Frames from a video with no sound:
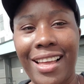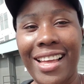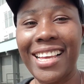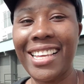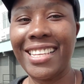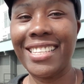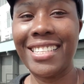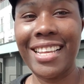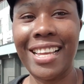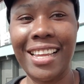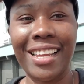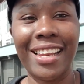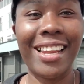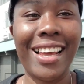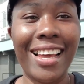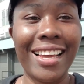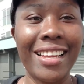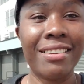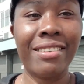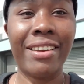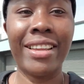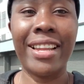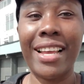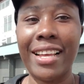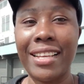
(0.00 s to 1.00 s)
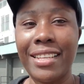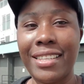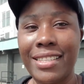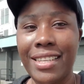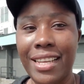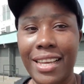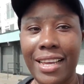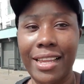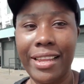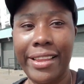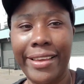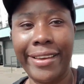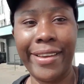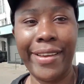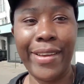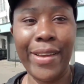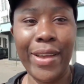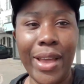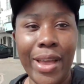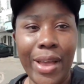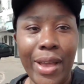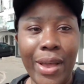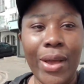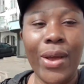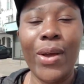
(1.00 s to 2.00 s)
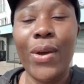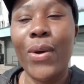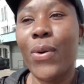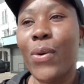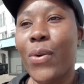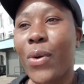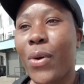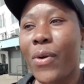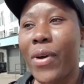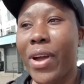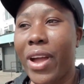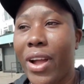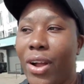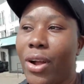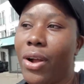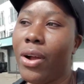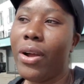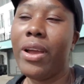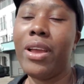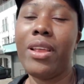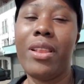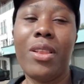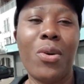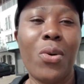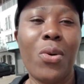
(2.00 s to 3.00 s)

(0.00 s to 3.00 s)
Guys, I lied when I said we were going